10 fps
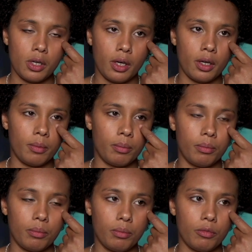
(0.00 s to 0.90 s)

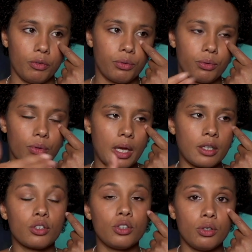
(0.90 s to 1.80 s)
And
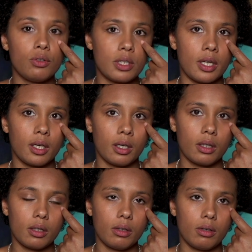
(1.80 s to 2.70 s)
using